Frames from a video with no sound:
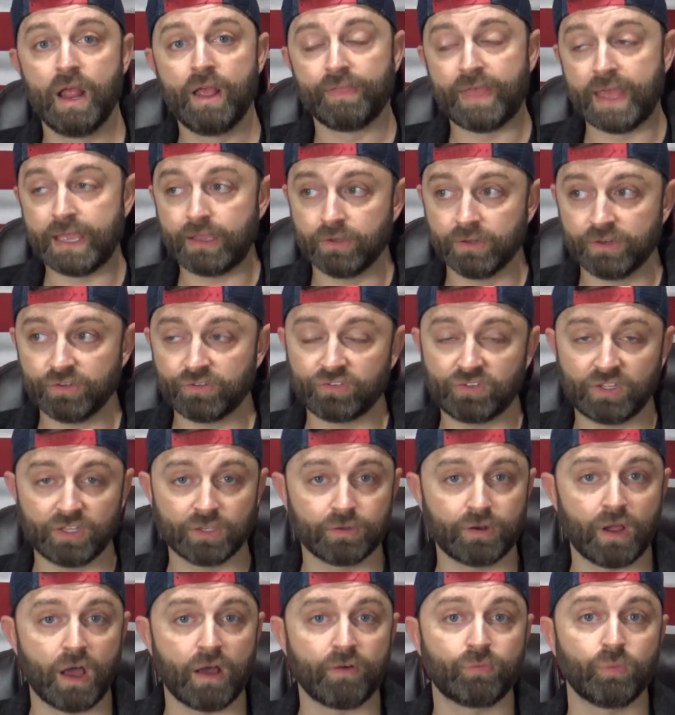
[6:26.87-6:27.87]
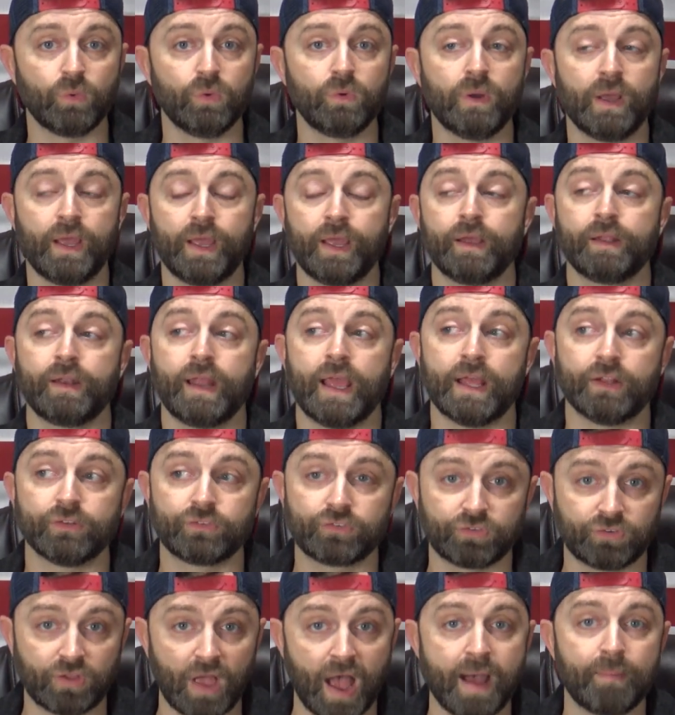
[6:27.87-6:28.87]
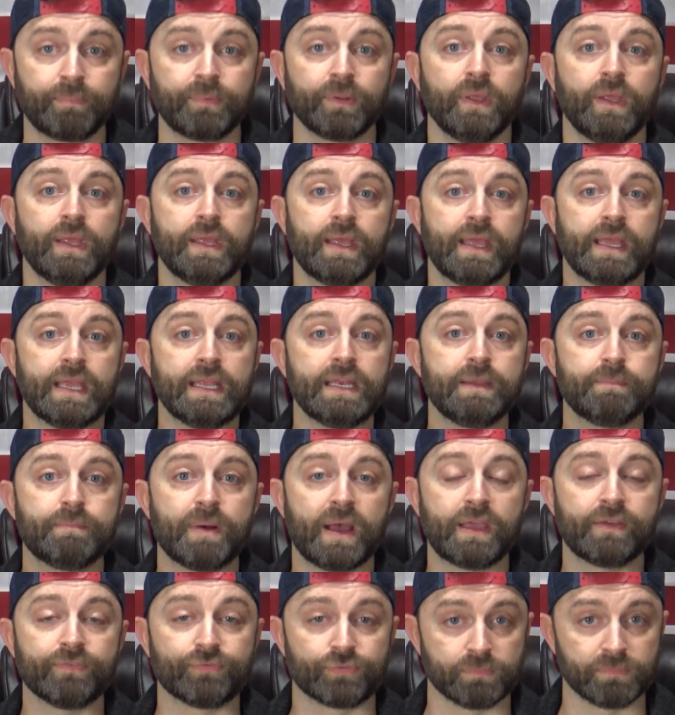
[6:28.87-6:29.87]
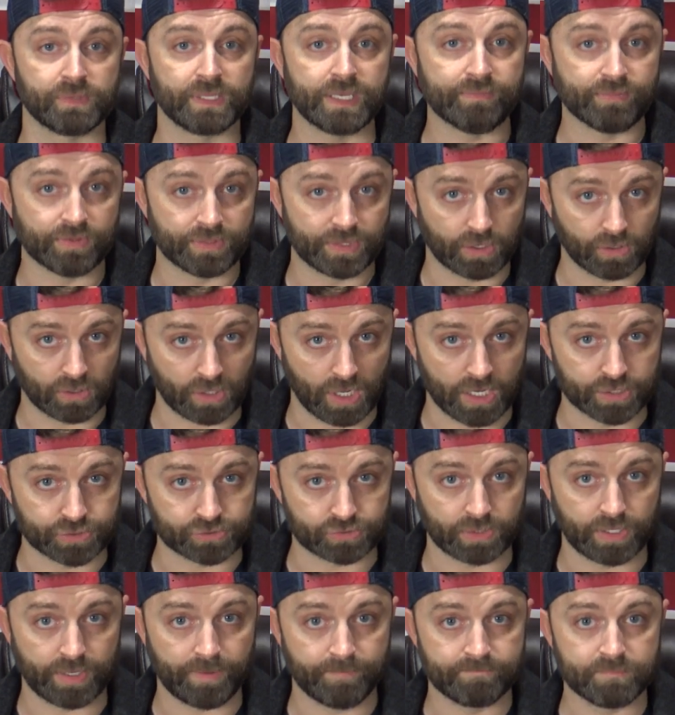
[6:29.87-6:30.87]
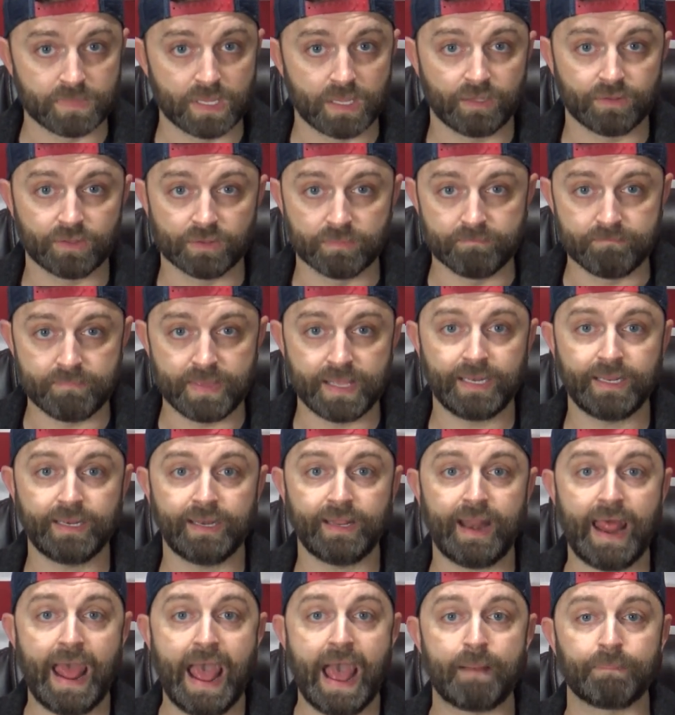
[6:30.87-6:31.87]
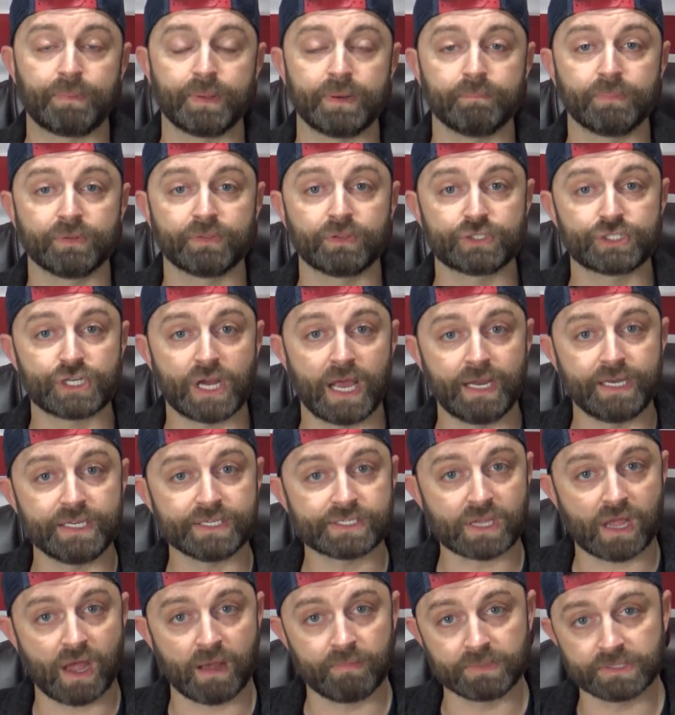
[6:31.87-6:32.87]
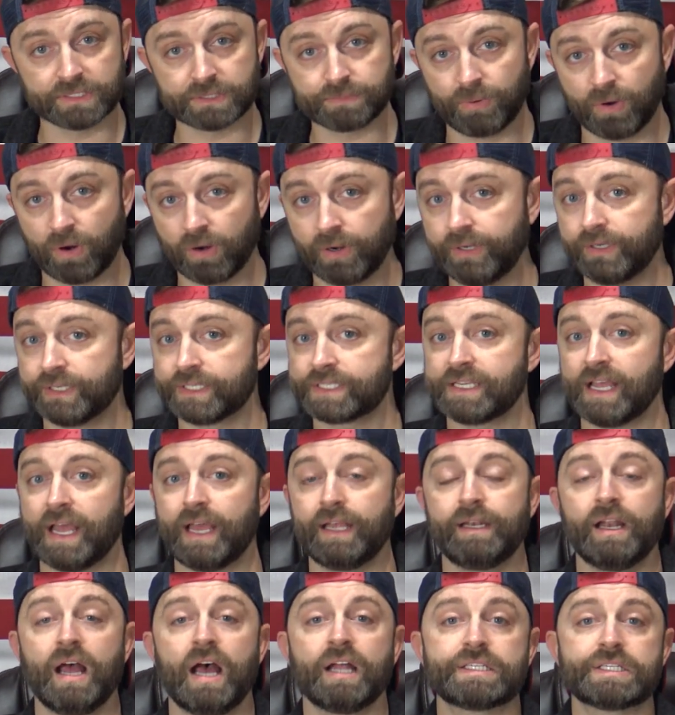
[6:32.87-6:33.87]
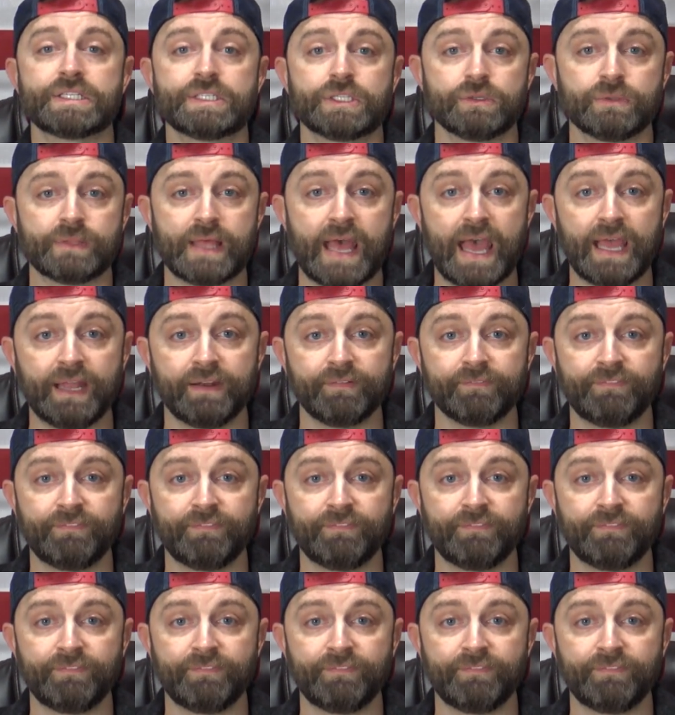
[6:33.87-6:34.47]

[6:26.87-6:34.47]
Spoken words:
They could have sealed off Wuhan and stopped anybody from leaving their country the minute it happened, but the Chinese Communist Party decided not to do that.